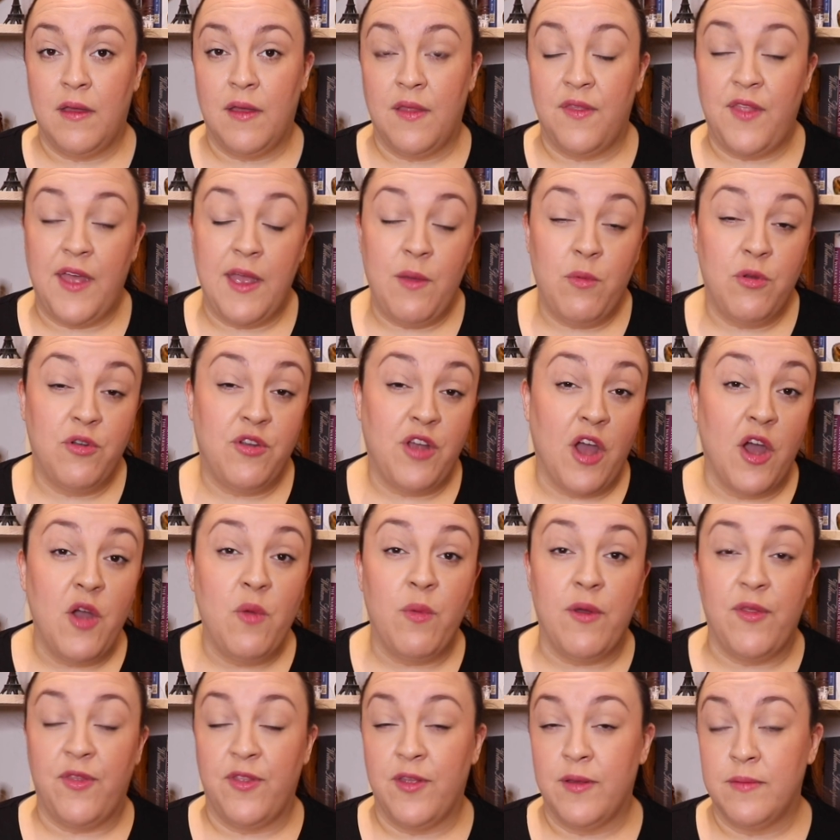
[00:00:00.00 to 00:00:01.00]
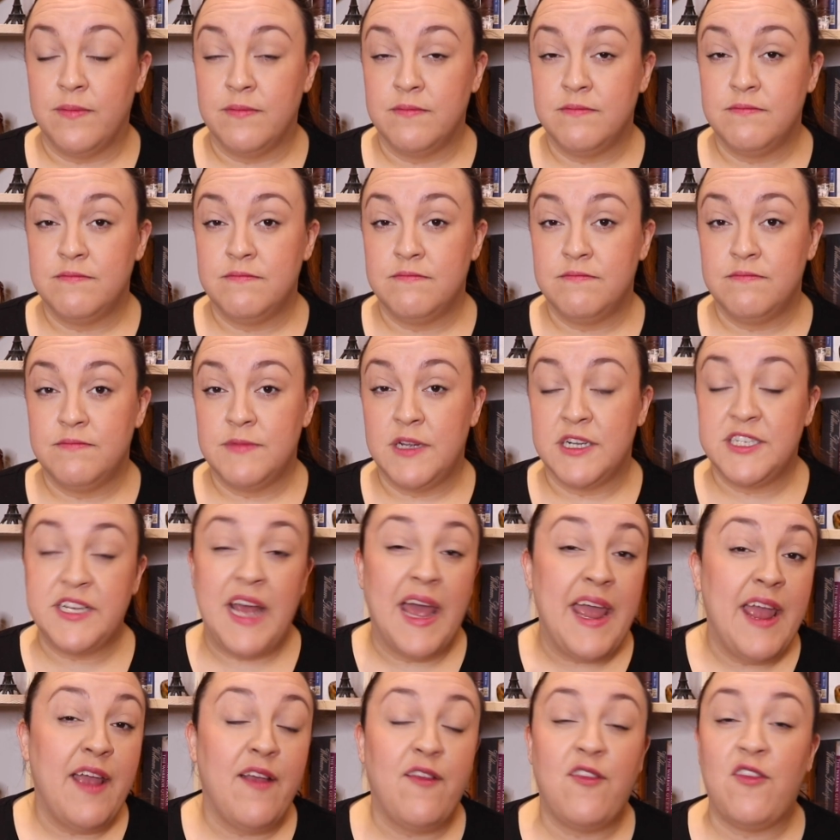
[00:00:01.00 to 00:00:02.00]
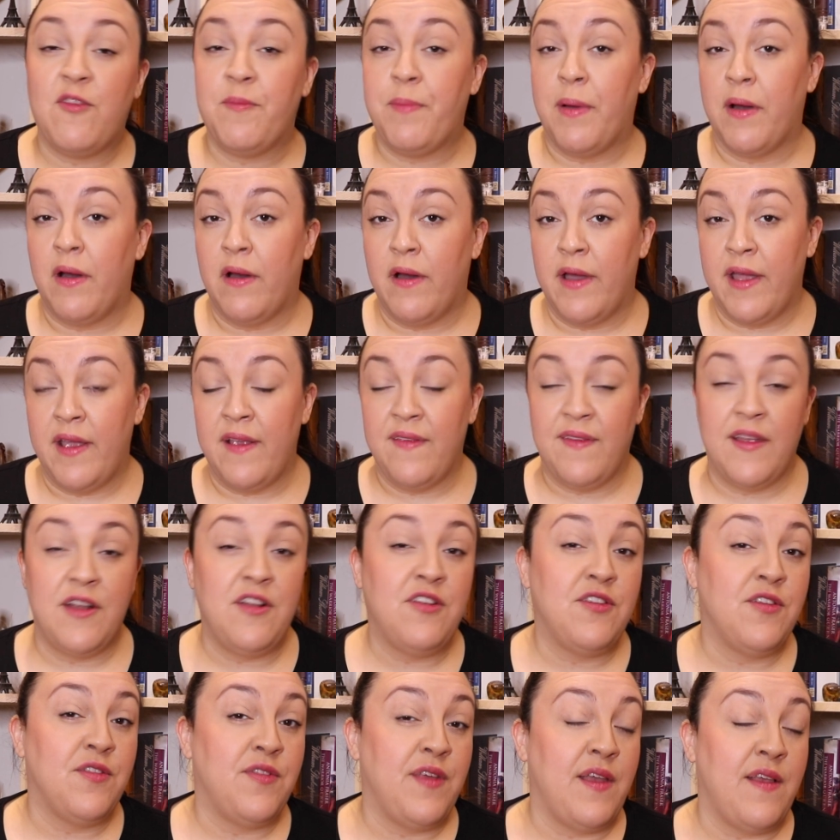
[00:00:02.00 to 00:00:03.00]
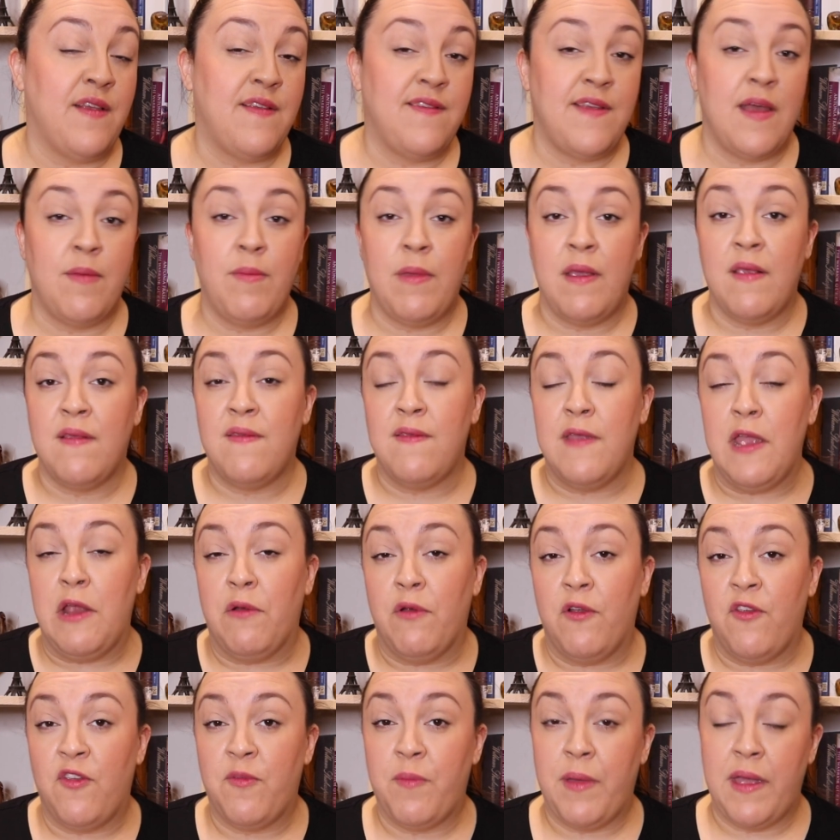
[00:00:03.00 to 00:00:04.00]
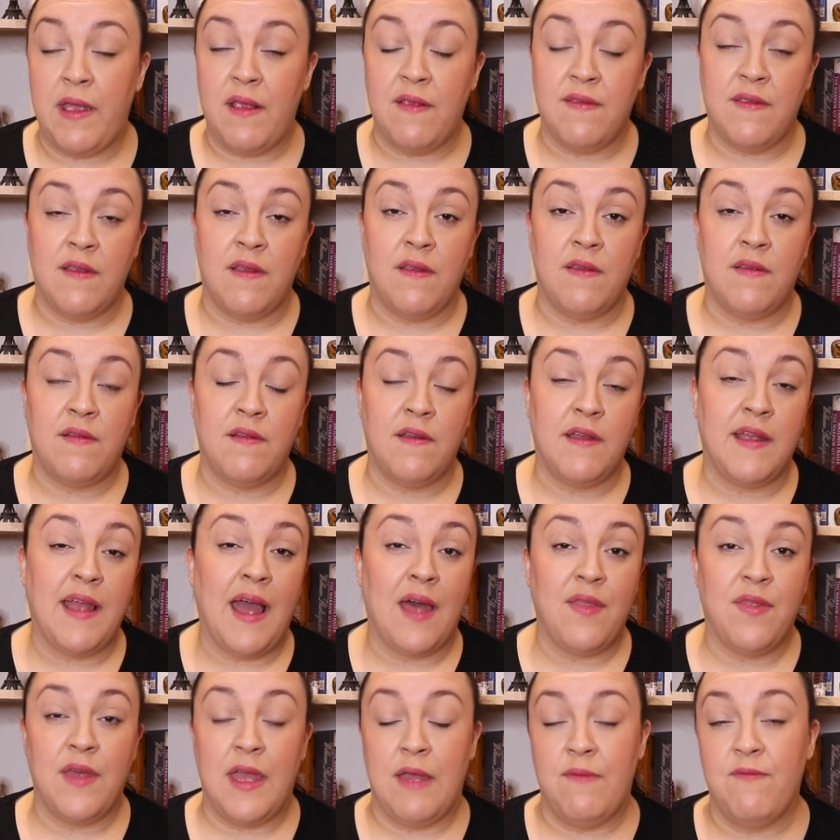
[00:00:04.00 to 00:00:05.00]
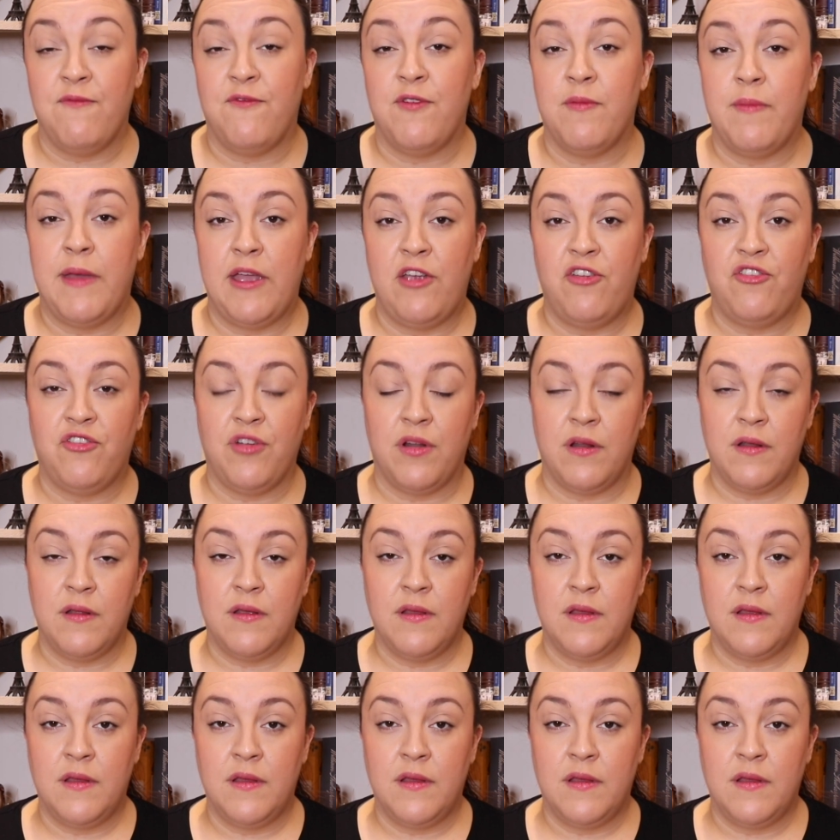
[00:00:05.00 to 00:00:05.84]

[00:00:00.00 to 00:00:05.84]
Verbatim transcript: They would go with them, take spies into these semi-secret spaces to gather information.